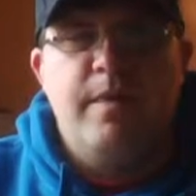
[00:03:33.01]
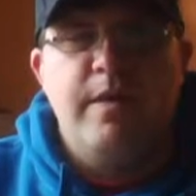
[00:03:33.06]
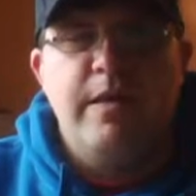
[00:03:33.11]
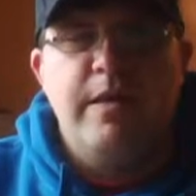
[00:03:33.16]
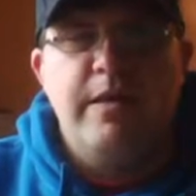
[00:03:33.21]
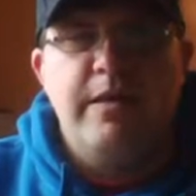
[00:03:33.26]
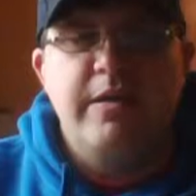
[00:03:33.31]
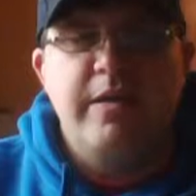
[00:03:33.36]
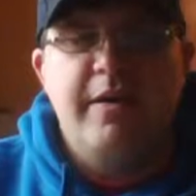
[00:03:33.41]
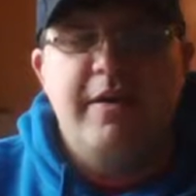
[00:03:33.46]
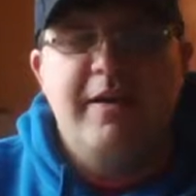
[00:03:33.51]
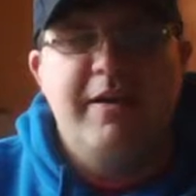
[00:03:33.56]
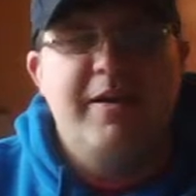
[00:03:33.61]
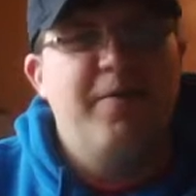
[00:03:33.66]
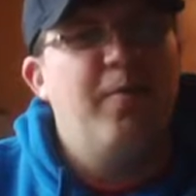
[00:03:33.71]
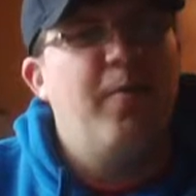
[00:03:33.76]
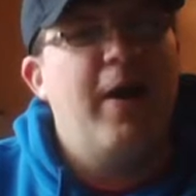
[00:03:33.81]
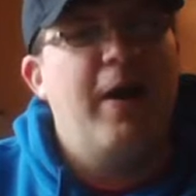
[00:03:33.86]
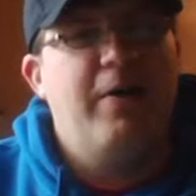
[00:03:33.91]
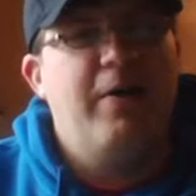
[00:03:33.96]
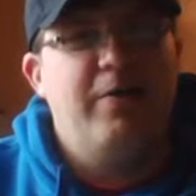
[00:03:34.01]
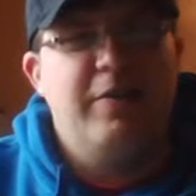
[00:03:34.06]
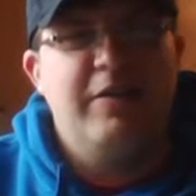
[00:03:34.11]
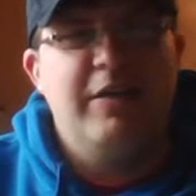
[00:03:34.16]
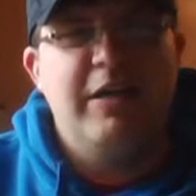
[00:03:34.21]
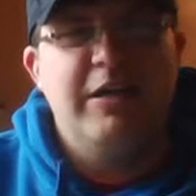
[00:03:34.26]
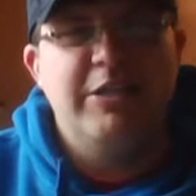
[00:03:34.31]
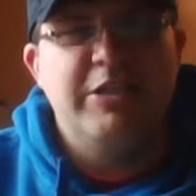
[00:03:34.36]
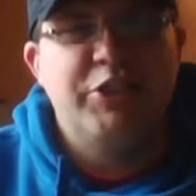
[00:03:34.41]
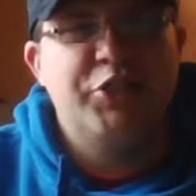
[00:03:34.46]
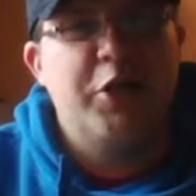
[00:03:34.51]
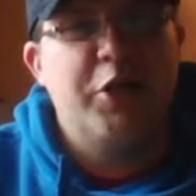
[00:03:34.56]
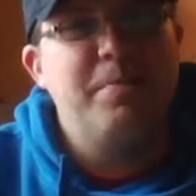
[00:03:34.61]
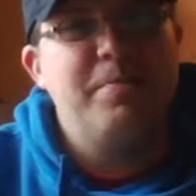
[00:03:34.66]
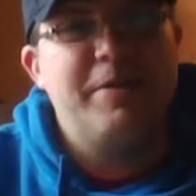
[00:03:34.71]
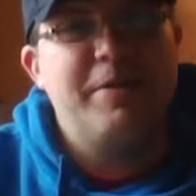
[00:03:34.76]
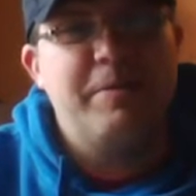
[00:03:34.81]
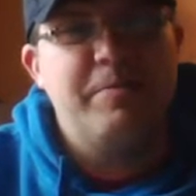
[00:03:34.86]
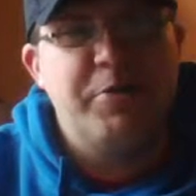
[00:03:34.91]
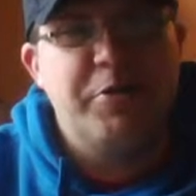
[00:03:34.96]
the
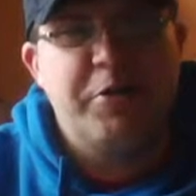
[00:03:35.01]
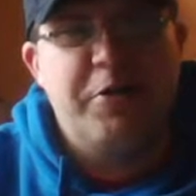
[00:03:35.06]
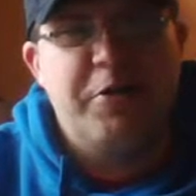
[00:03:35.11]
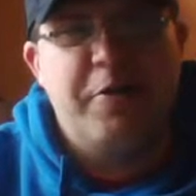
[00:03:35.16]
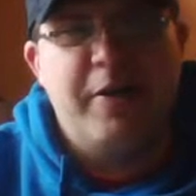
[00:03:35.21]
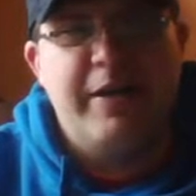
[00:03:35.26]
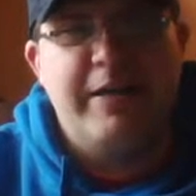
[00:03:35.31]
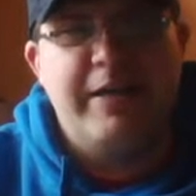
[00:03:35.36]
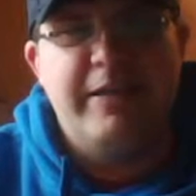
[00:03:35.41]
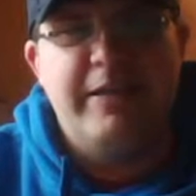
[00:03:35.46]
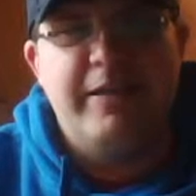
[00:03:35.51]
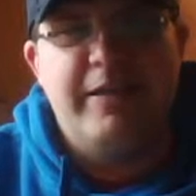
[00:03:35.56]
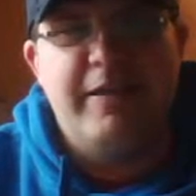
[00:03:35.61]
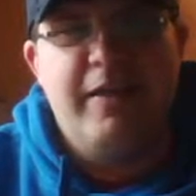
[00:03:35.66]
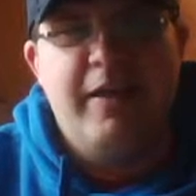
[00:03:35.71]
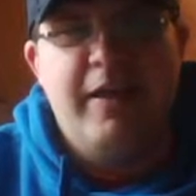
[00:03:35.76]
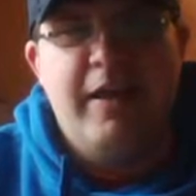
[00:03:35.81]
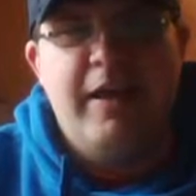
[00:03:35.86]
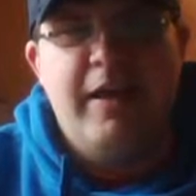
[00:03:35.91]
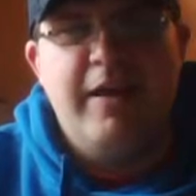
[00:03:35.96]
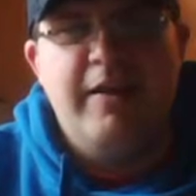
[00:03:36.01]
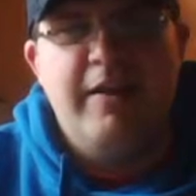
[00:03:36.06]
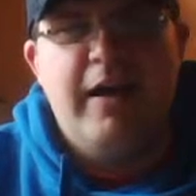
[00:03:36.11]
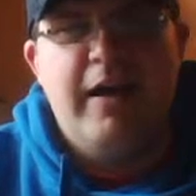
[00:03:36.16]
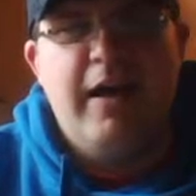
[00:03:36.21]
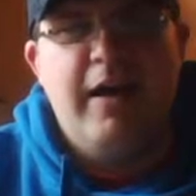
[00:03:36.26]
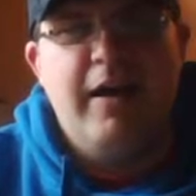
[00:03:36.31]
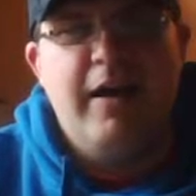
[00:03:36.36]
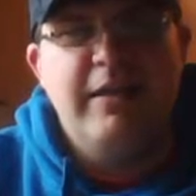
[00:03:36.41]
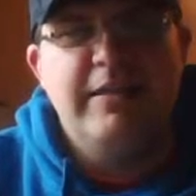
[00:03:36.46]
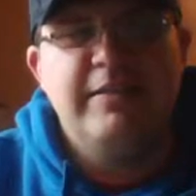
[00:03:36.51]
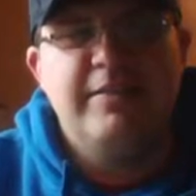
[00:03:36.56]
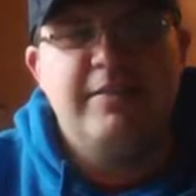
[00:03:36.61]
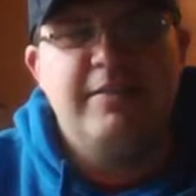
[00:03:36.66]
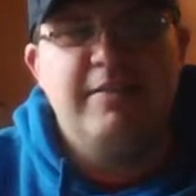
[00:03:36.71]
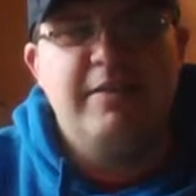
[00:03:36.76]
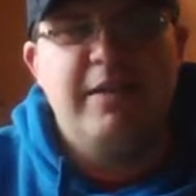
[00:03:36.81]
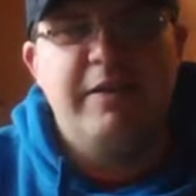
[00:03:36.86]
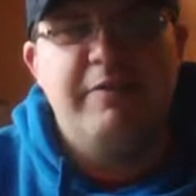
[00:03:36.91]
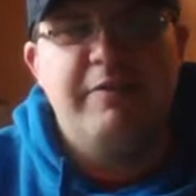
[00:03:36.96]
sharp temperature gradient, it
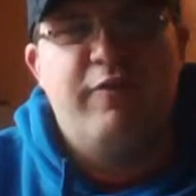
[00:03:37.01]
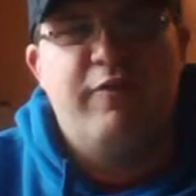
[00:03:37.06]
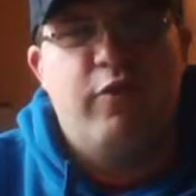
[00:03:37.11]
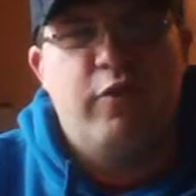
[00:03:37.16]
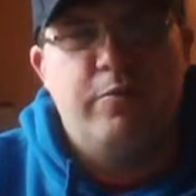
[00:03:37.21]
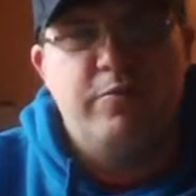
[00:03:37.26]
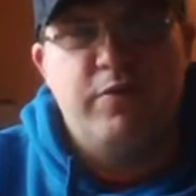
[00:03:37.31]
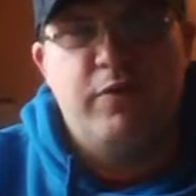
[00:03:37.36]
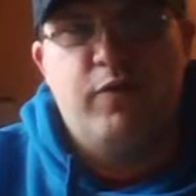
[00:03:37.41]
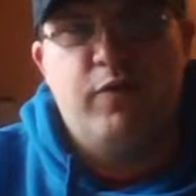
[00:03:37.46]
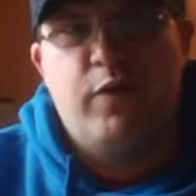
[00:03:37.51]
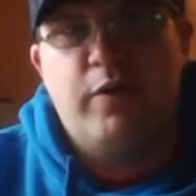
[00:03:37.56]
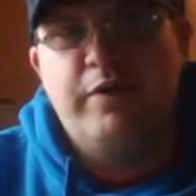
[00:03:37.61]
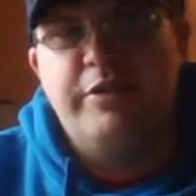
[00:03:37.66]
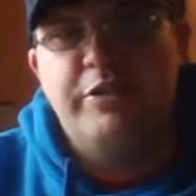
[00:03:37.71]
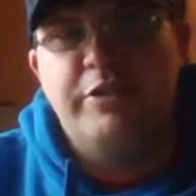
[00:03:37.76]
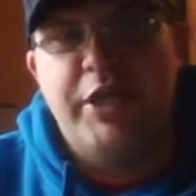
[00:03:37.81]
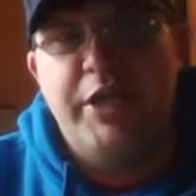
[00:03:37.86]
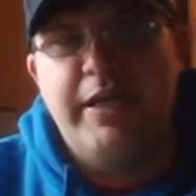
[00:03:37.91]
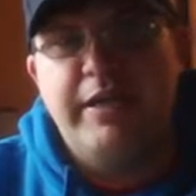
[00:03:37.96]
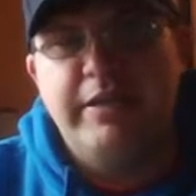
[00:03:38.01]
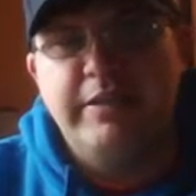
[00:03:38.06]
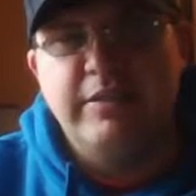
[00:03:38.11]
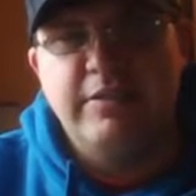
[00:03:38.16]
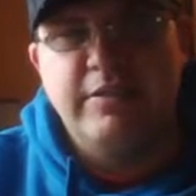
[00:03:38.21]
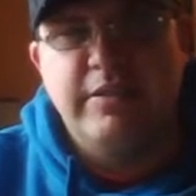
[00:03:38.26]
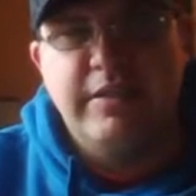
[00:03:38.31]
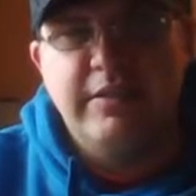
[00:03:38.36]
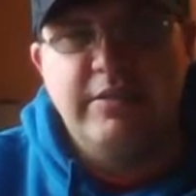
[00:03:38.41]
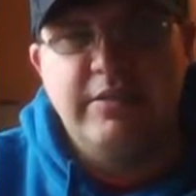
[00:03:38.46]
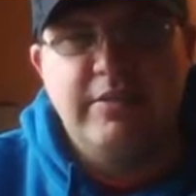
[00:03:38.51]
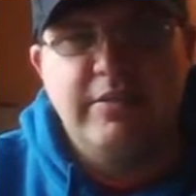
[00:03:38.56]
informs of where the jet is.